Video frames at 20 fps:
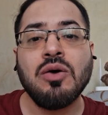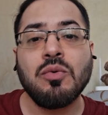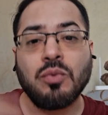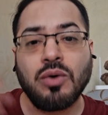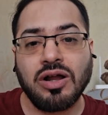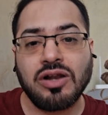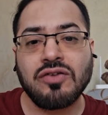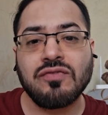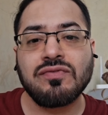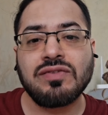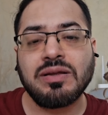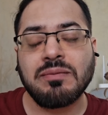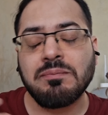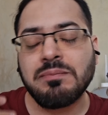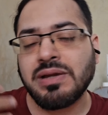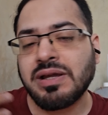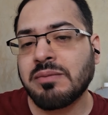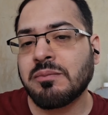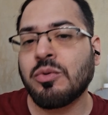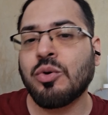one of them
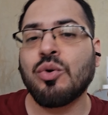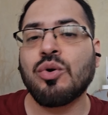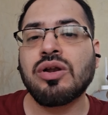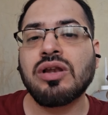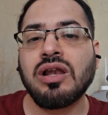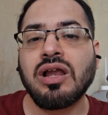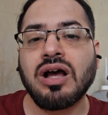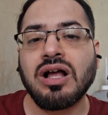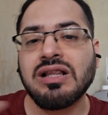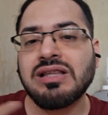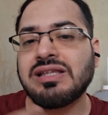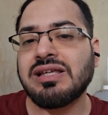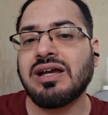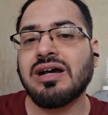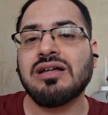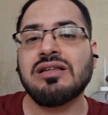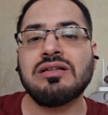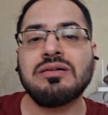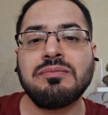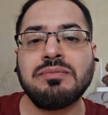being mohanlal the
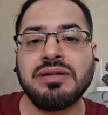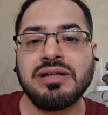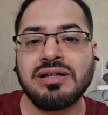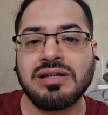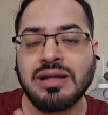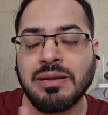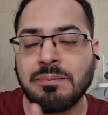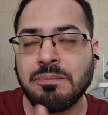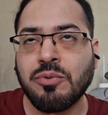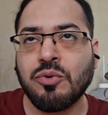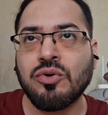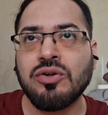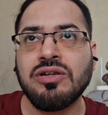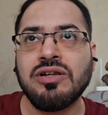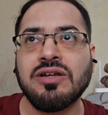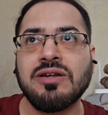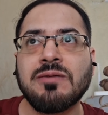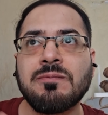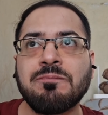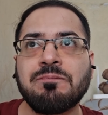other being
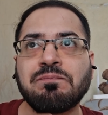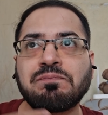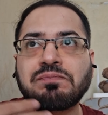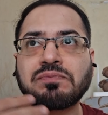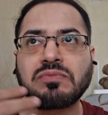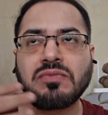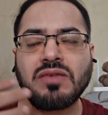napoleon